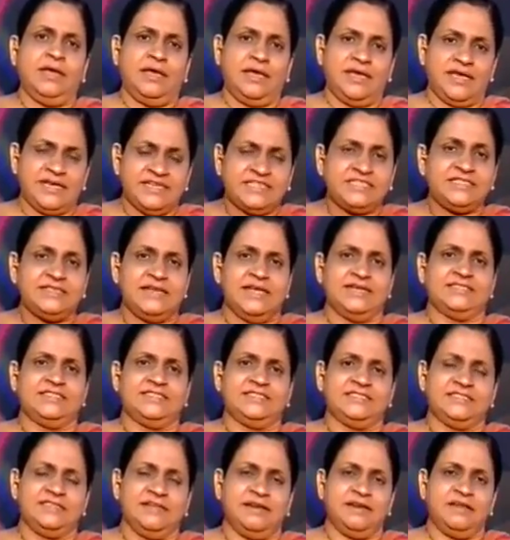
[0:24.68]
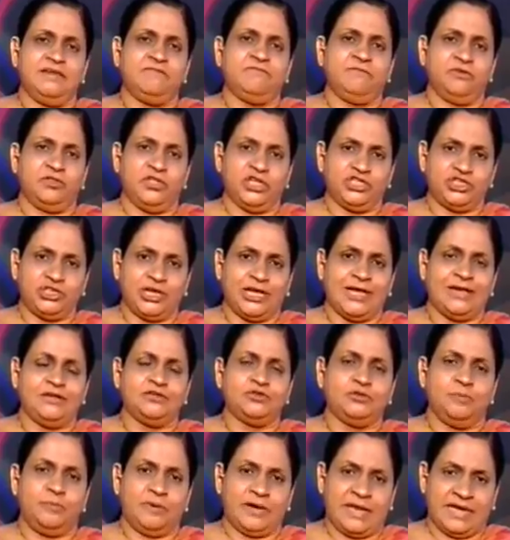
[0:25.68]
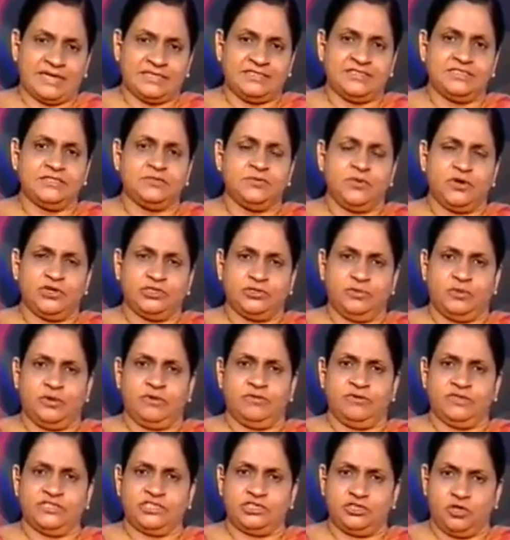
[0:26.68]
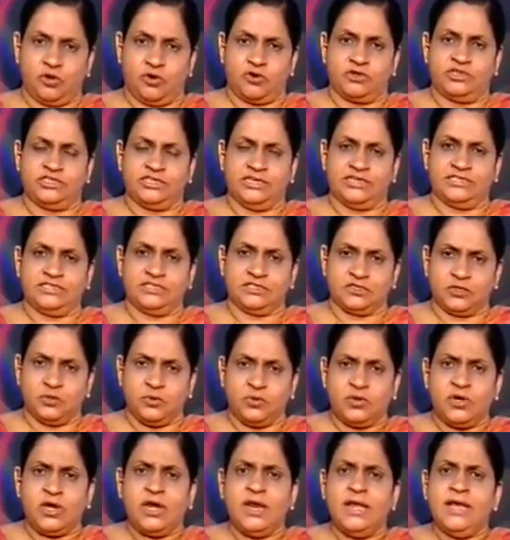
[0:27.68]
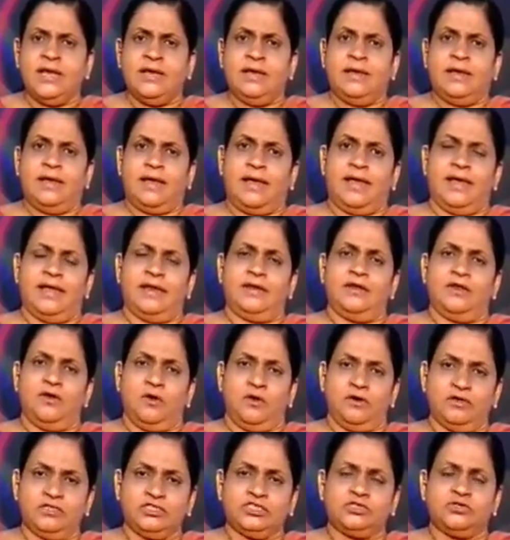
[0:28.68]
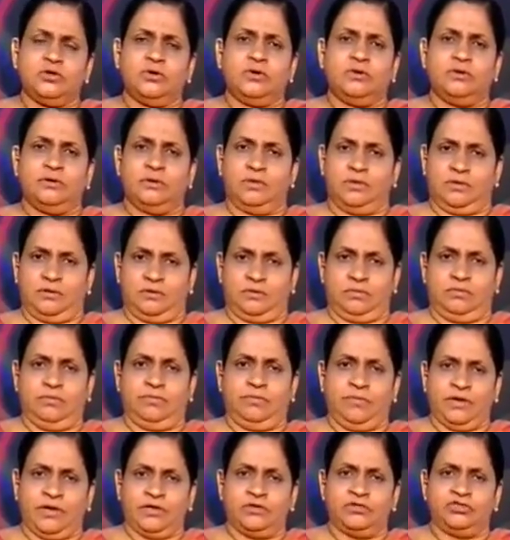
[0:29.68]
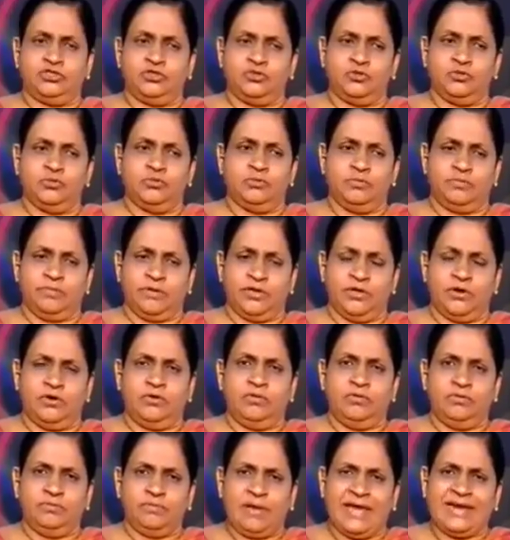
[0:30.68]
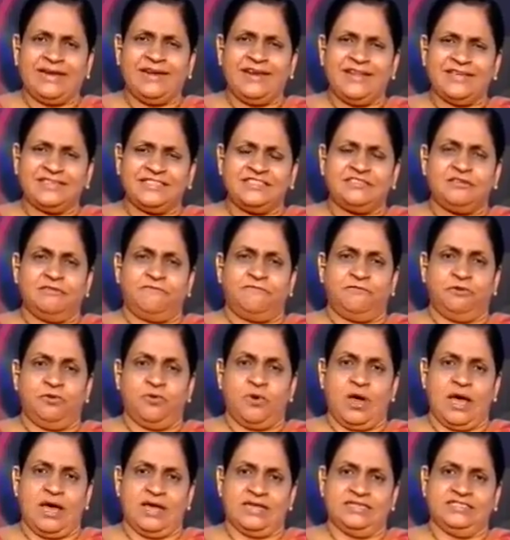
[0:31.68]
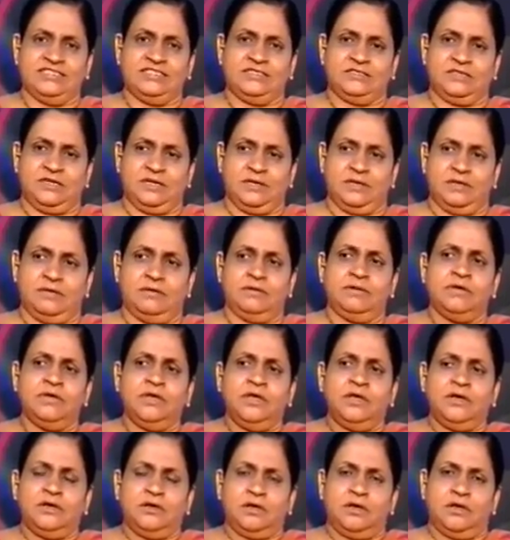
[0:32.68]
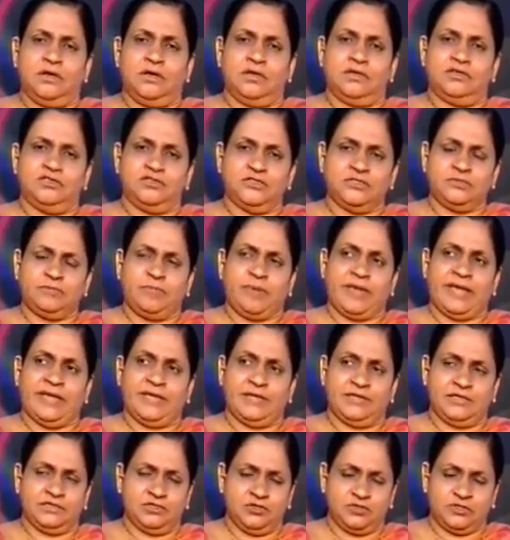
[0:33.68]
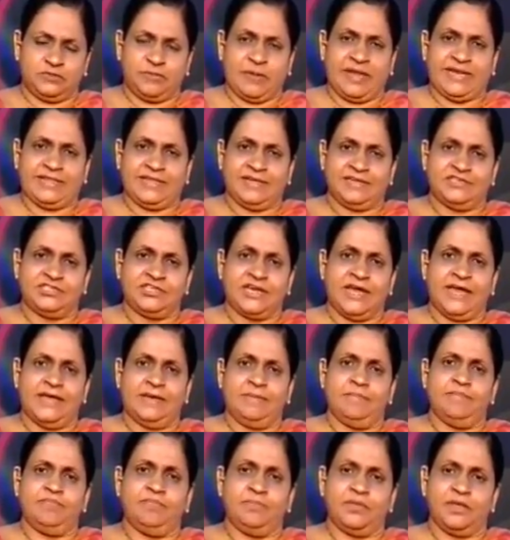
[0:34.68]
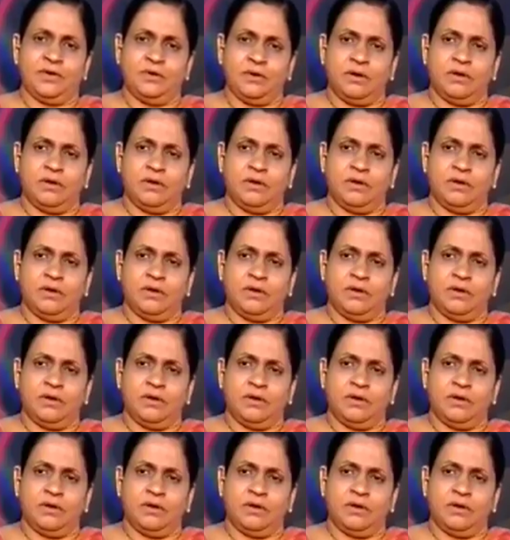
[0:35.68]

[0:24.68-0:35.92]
is necessary for the child to practice whatever was taught at school, and also to, you know, at least a few hours to spend the time,